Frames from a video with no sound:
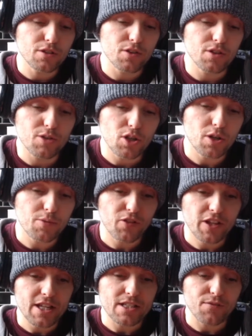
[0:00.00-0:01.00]
the only
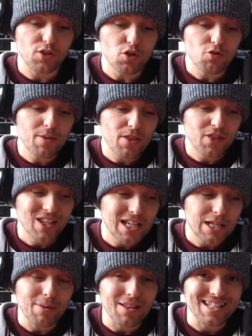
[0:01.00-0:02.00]
thing is, if you've been thinking
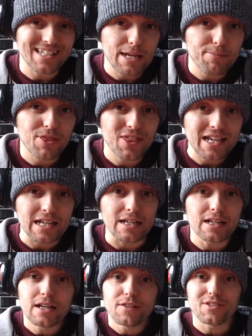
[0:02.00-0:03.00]
about the same thing
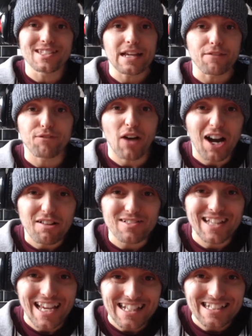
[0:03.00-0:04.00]
for say
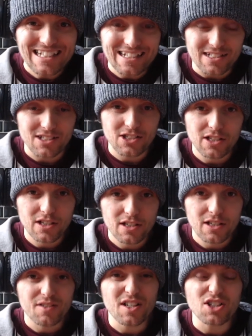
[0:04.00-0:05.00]
5-10 years,
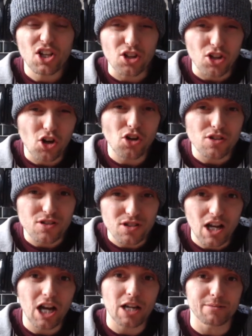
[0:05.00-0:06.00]
that's a long
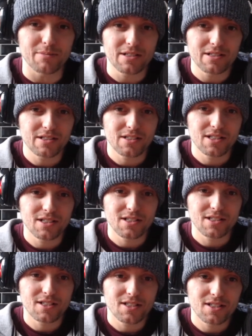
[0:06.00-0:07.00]
time.
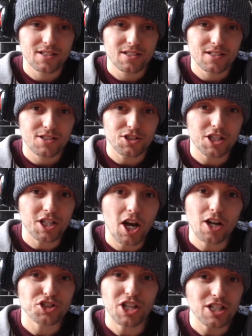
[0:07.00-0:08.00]
So you
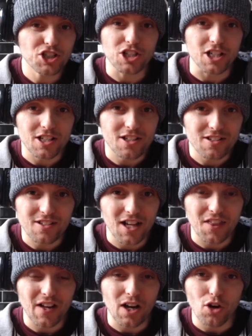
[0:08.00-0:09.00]
can't change it like
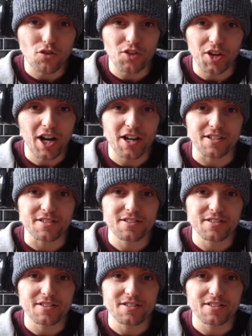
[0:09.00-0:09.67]
that overnight.